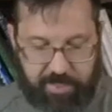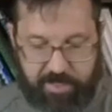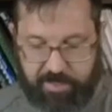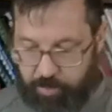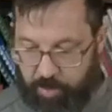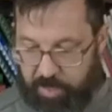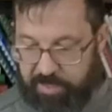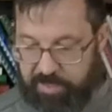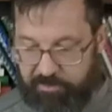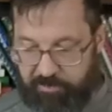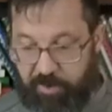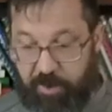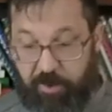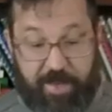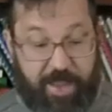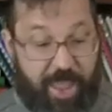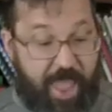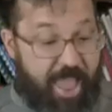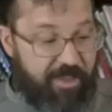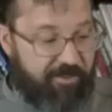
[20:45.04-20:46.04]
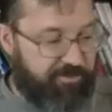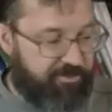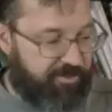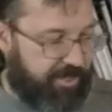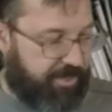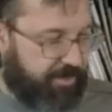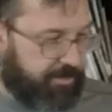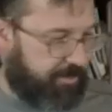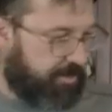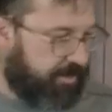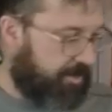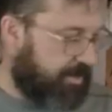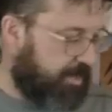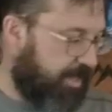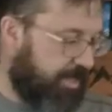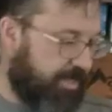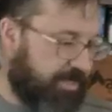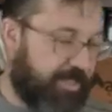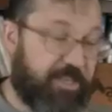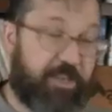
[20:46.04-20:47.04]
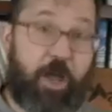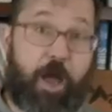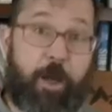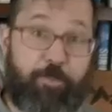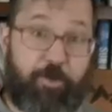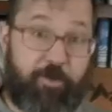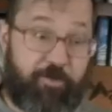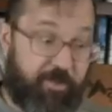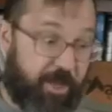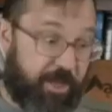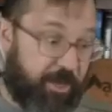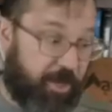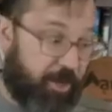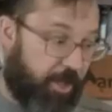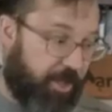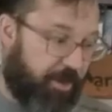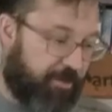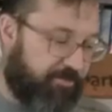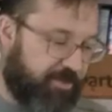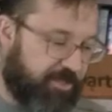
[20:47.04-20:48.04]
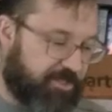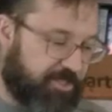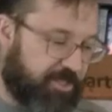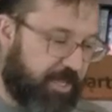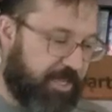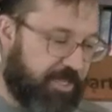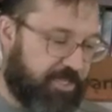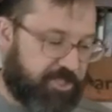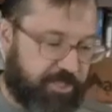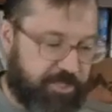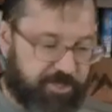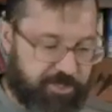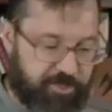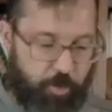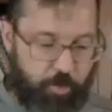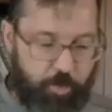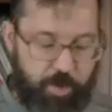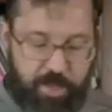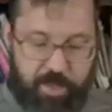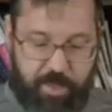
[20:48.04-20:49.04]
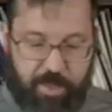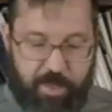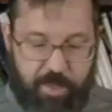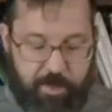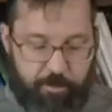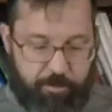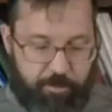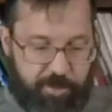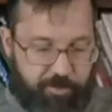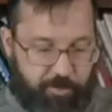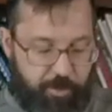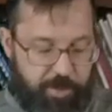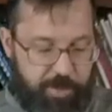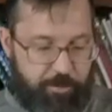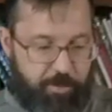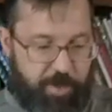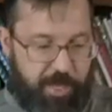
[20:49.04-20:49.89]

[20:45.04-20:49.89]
is, but it's very heavy and did not provide a lot of insulation. So between